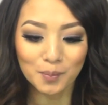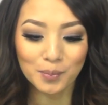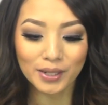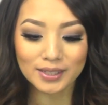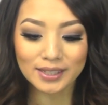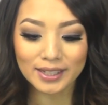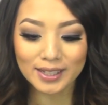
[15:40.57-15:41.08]

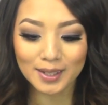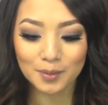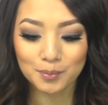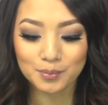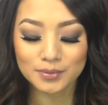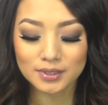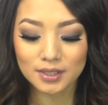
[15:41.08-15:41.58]
but they
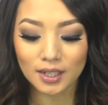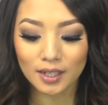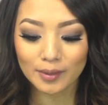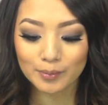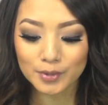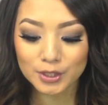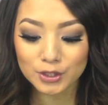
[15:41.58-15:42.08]
kept
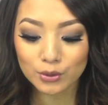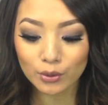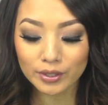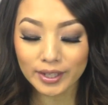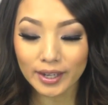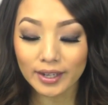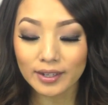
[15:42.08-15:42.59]

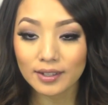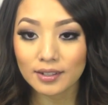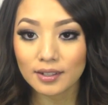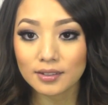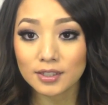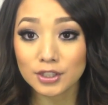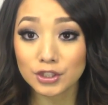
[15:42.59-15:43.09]

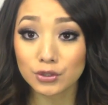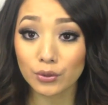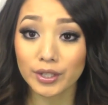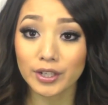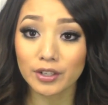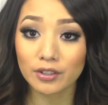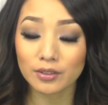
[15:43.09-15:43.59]
the store
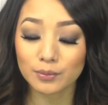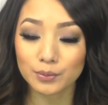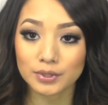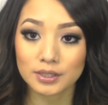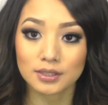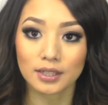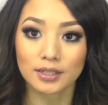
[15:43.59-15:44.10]
here
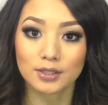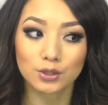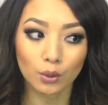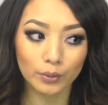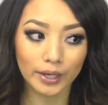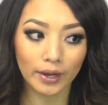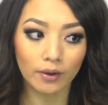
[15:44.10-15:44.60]
was like
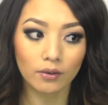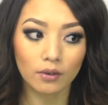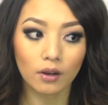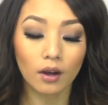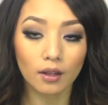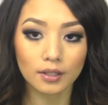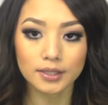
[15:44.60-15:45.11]
sold out
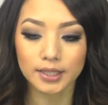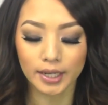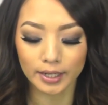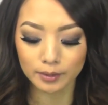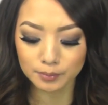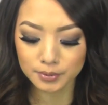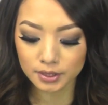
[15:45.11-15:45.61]
all the
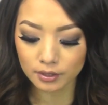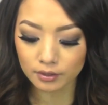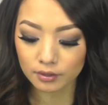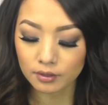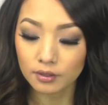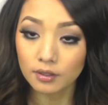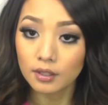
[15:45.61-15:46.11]
time.
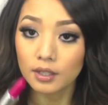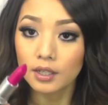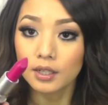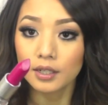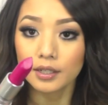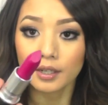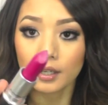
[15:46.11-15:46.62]
So
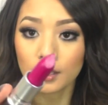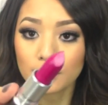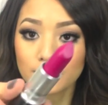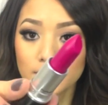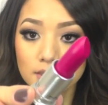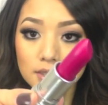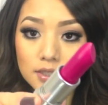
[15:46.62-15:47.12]

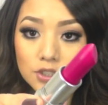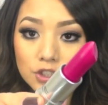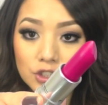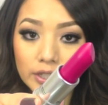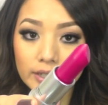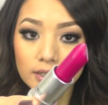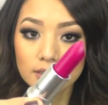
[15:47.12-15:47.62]
this is the
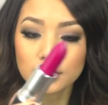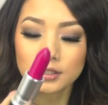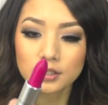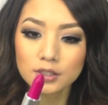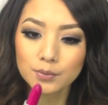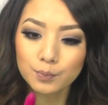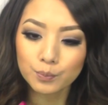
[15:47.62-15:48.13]
shade.
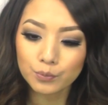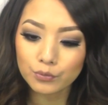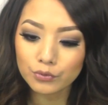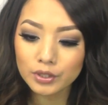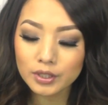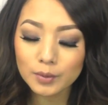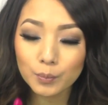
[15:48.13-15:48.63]
It's a
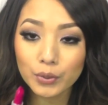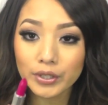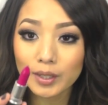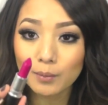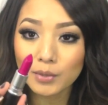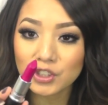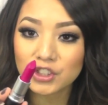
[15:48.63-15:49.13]
really
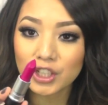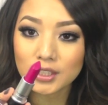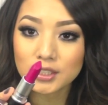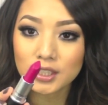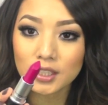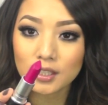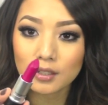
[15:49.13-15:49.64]
pretty
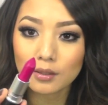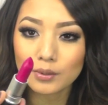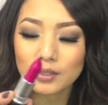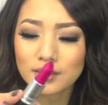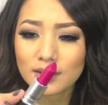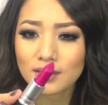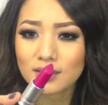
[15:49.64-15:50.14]
magenta
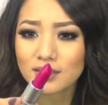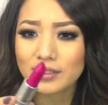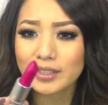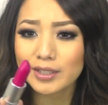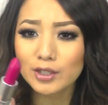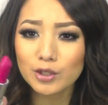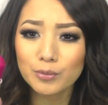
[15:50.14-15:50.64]
with like a
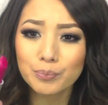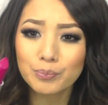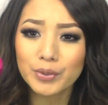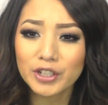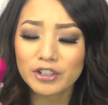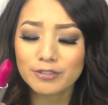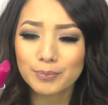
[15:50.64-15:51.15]
little
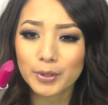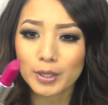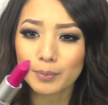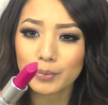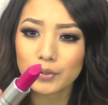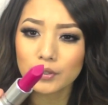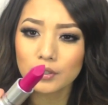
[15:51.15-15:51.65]
bit of
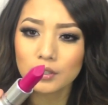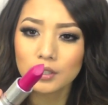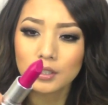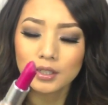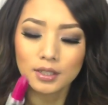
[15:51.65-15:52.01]
purple.